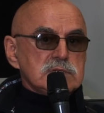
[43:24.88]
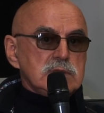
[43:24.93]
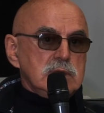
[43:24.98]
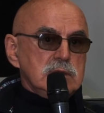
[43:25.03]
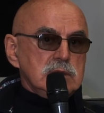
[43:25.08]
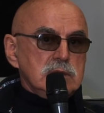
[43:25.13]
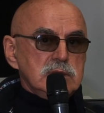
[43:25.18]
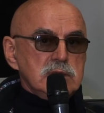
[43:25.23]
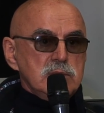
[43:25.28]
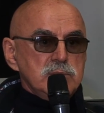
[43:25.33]

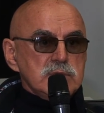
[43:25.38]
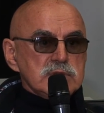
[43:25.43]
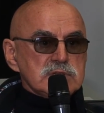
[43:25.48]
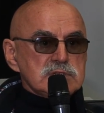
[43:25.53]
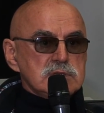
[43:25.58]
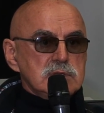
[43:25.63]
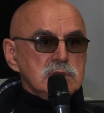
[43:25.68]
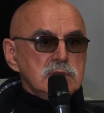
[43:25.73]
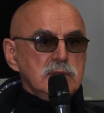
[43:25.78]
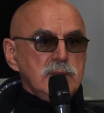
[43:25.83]
I cannot
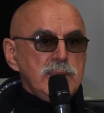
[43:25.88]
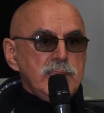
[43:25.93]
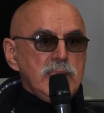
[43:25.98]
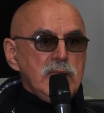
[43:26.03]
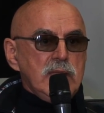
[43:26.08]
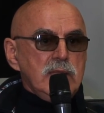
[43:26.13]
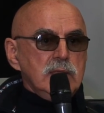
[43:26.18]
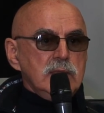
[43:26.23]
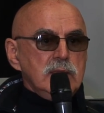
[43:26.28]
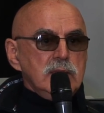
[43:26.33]
say that
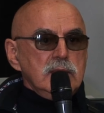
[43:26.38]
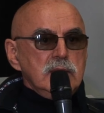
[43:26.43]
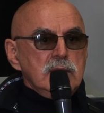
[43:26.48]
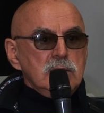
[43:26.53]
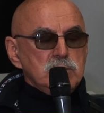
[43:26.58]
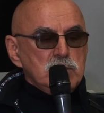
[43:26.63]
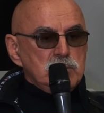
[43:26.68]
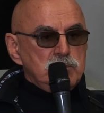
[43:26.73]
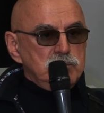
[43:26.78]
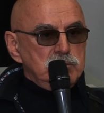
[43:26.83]
we
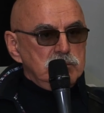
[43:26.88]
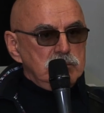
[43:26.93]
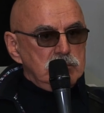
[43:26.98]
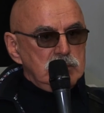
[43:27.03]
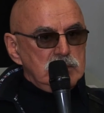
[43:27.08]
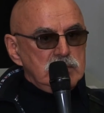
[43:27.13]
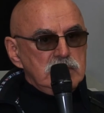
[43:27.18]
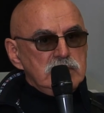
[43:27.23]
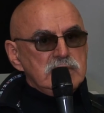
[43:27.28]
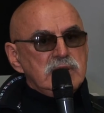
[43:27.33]

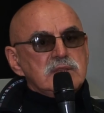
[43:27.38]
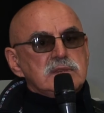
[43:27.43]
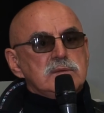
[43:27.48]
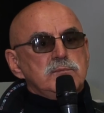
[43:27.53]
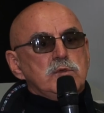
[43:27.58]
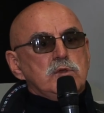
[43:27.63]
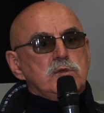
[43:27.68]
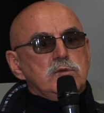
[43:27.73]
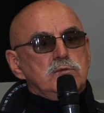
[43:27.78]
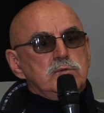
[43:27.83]
succeeded
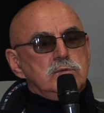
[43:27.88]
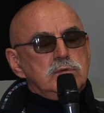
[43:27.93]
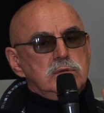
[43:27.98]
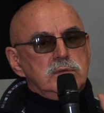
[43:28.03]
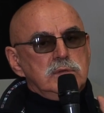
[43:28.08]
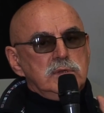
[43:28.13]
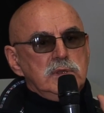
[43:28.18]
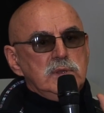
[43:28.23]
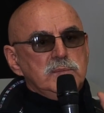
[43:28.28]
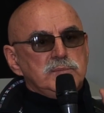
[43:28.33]

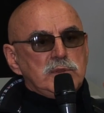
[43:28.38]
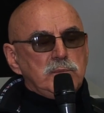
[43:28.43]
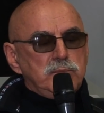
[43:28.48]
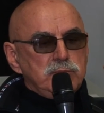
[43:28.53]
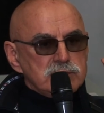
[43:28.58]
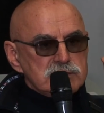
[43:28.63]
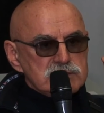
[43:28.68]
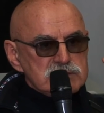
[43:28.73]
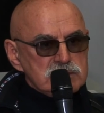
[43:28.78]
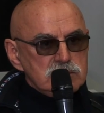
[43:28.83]

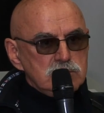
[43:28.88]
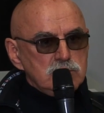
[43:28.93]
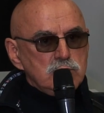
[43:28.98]
fully.